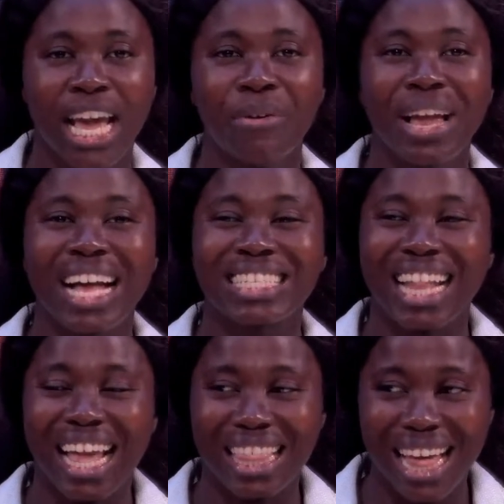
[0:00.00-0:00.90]
areas
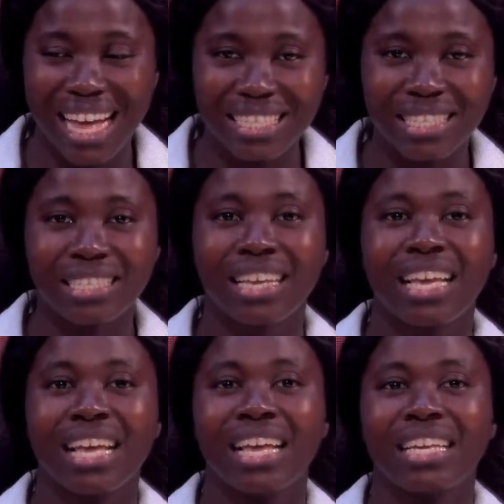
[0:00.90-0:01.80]
like that,
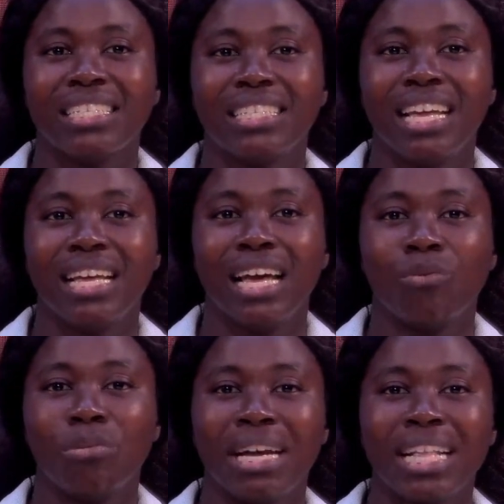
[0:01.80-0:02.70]
the
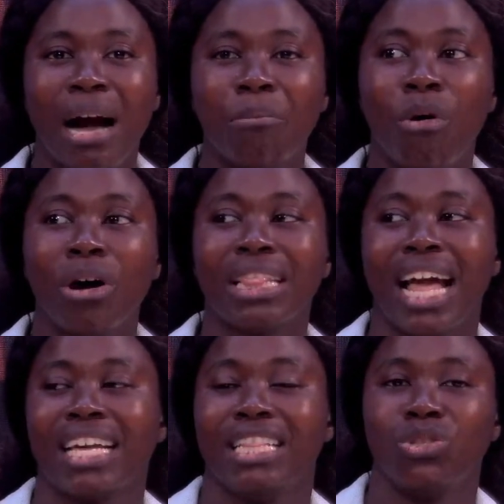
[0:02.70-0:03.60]
women are more
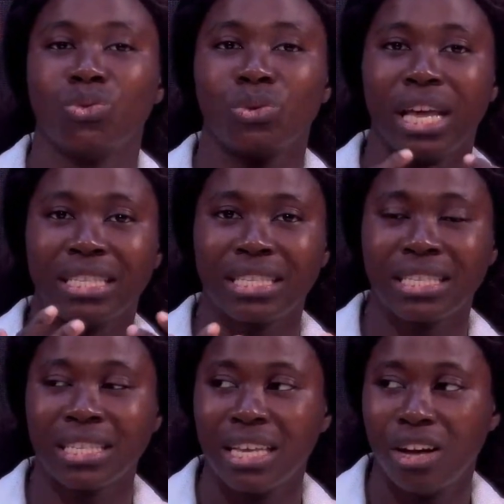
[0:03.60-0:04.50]
likely to
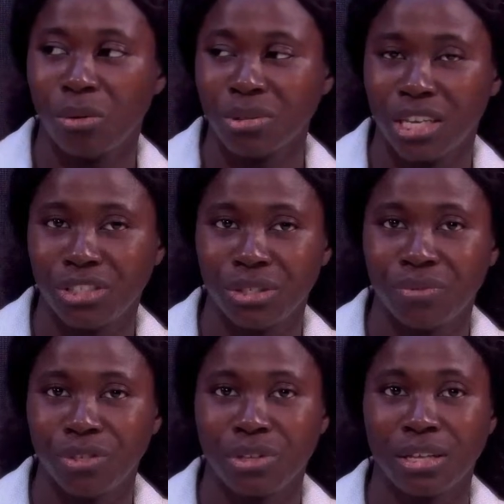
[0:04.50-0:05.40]
get obstetric
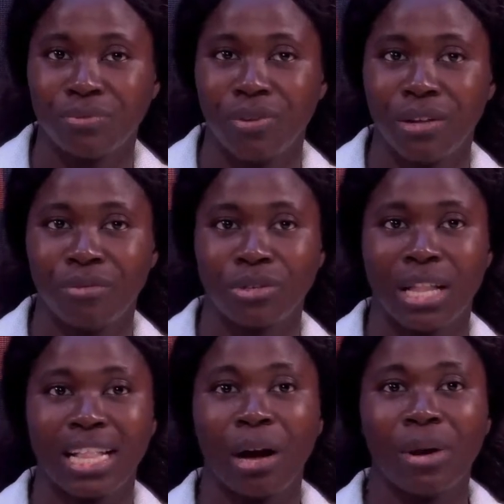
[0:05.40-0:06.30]

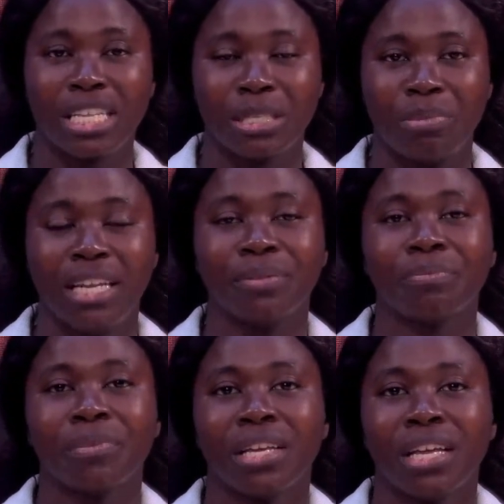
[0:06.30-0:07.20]
fistula. And I will explain.
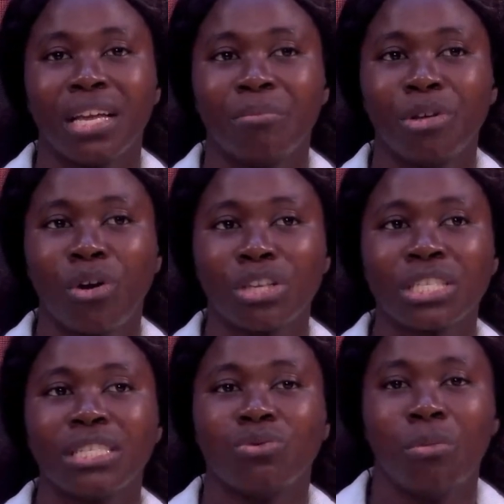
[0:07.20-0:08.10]

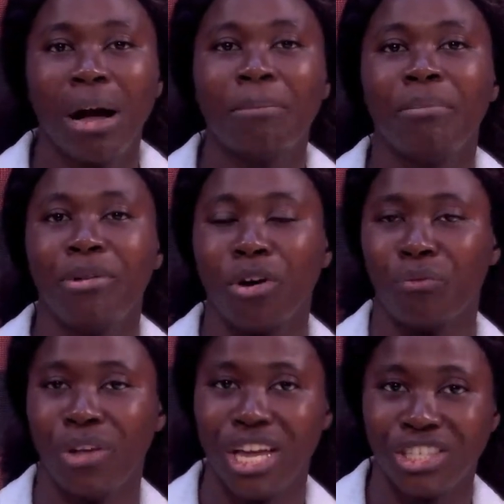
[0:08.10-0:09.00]
Because the woman may be
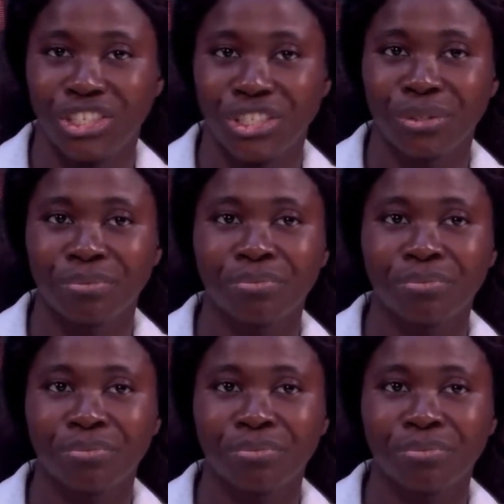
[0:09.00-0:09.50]
of age,